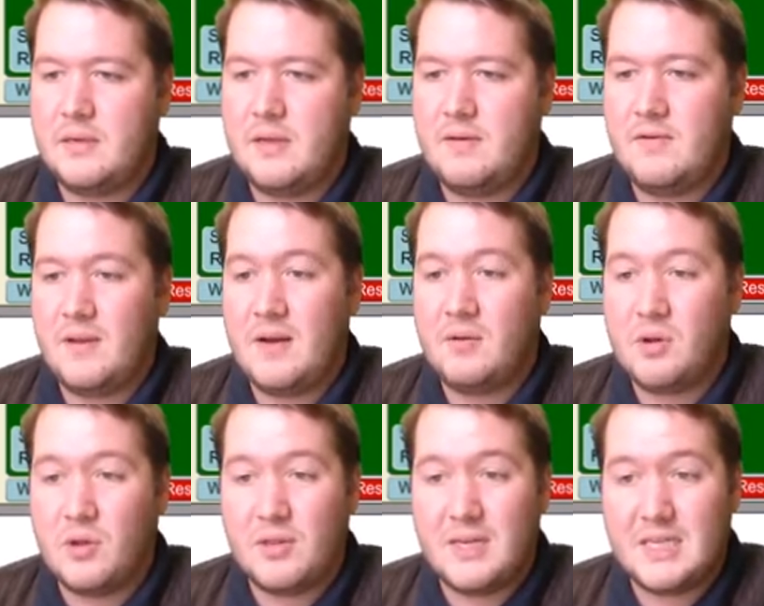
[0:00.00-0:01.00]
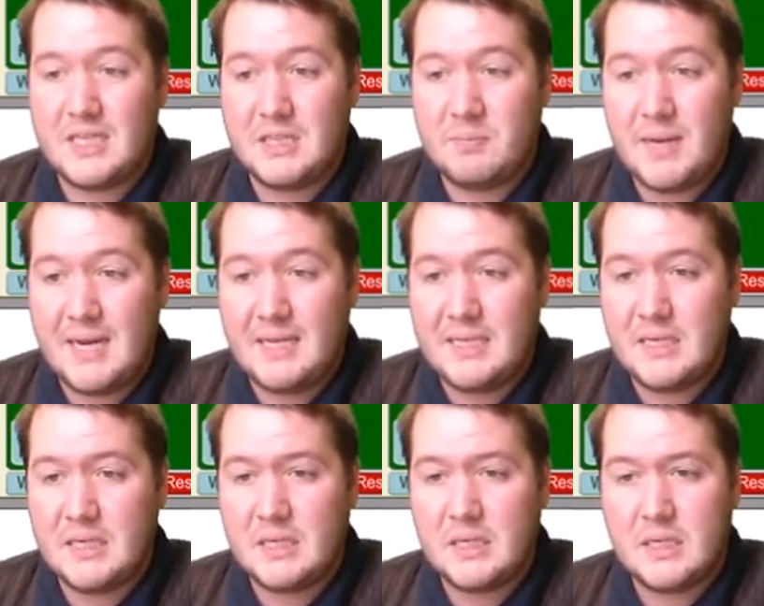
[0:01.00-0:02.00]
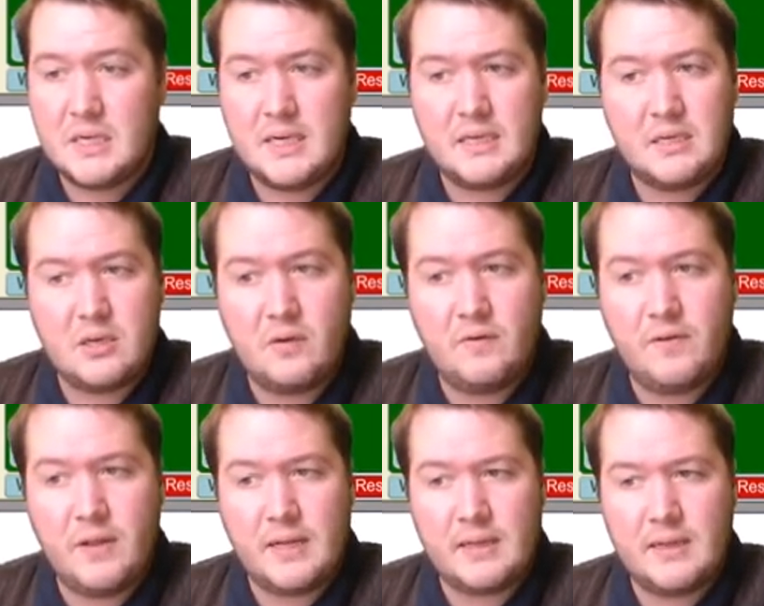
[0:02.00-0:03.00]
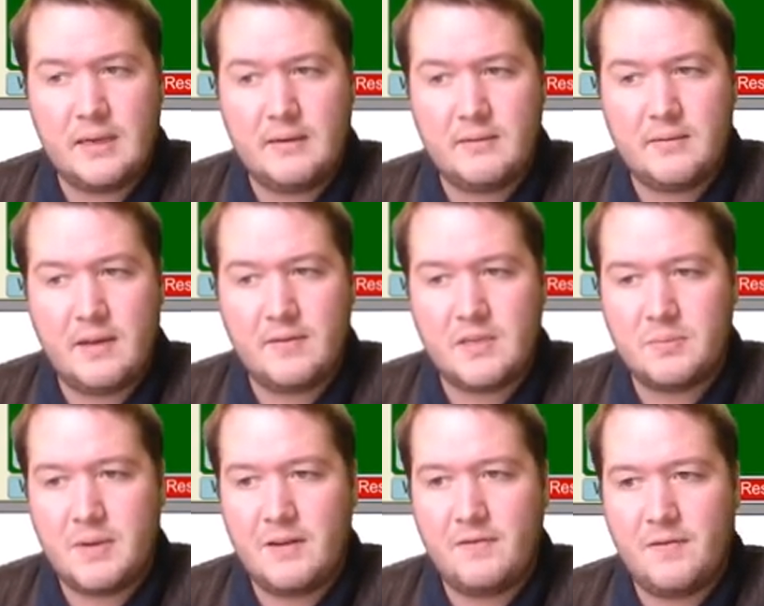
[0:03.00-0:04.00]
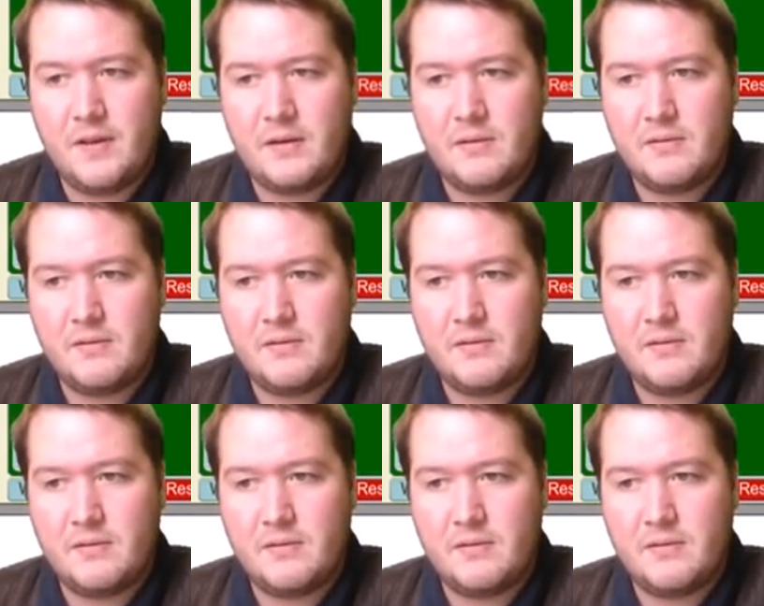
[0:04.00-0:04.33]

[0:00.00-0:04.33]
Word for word: They've now got their spades in. I don't feel like they have a spade fit.